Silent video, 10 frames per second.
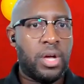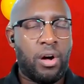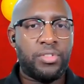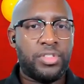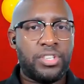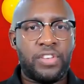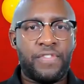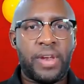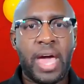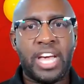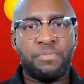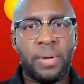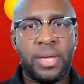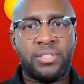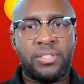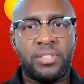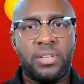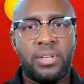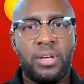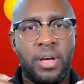all these different aspects
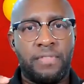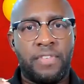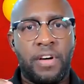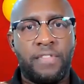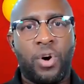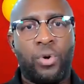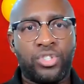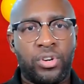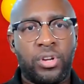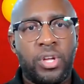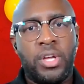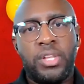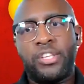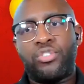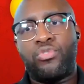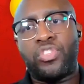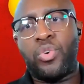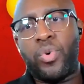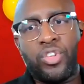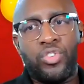of, of culture, that's
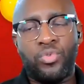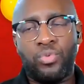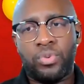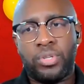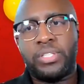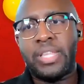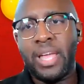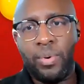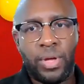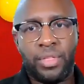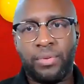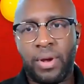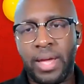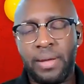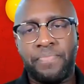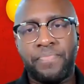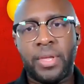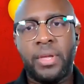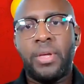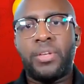usually where you stay with, right?
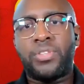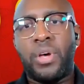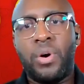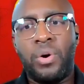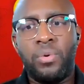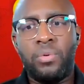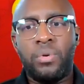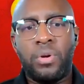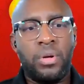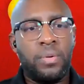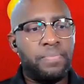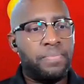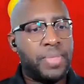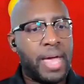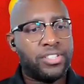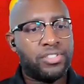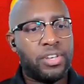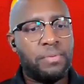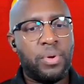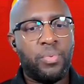So that's
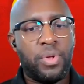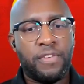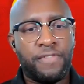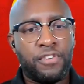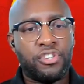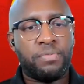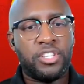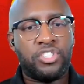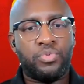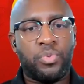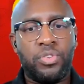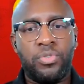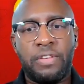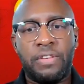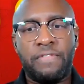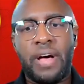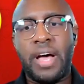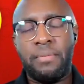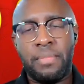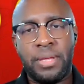going to be one of the first places where you can
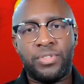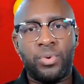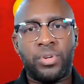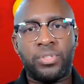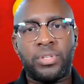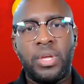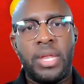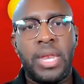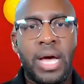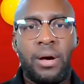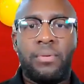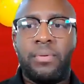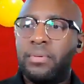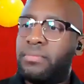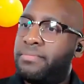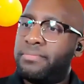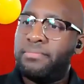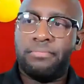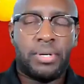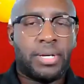find mentors. Now,
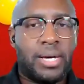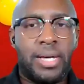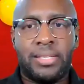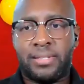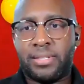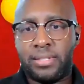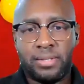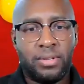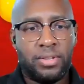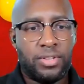because